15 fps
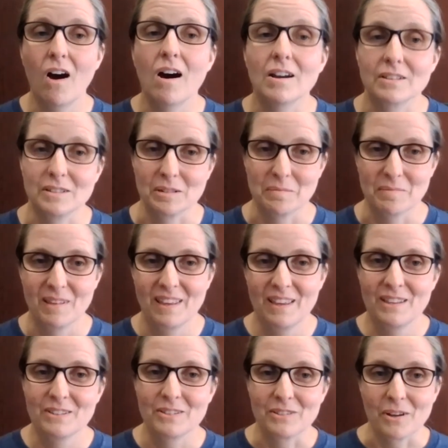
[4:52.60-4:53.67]
awesome.
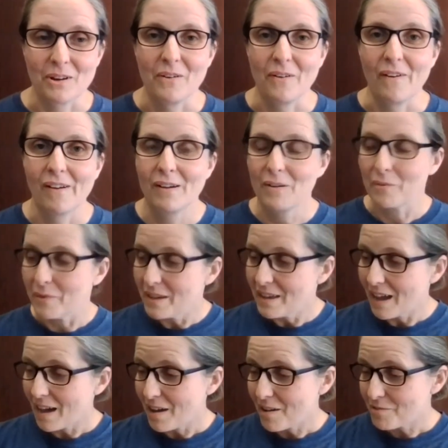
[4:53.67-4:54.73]
So we
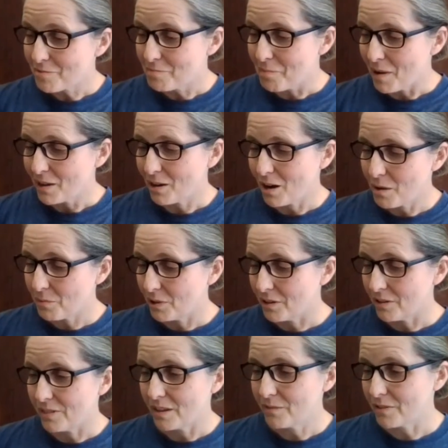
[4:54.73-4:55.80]
have Mike Cardwell
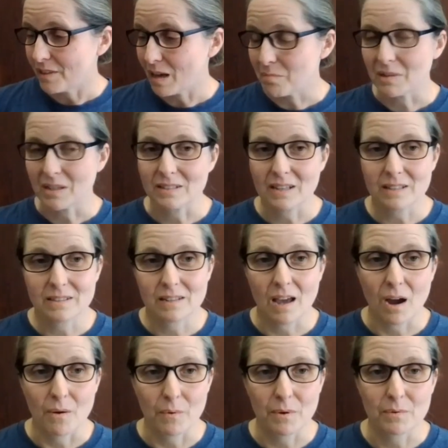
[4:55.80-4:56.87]
to thank for that, because that's
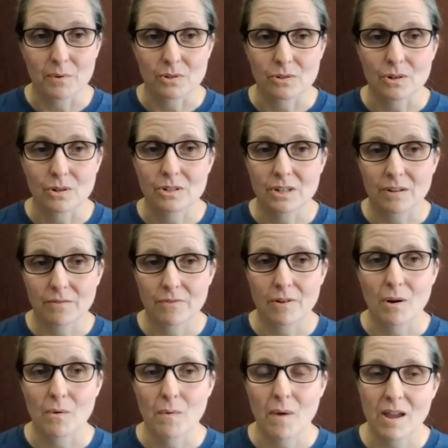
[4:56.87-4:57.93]
how we were searching for
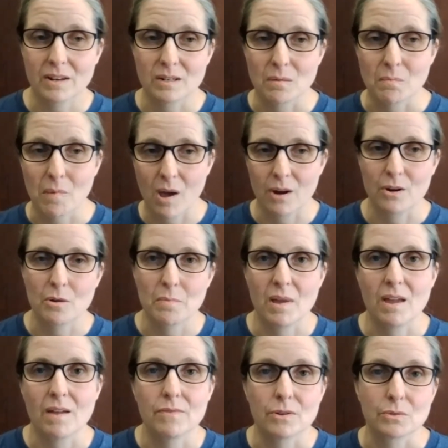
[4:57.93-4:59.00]
a way to monitor
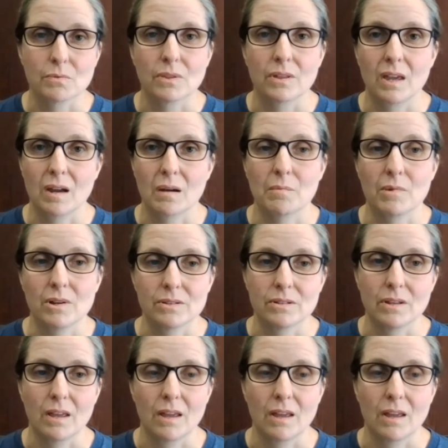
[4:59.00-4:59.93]
behaviors with cameras.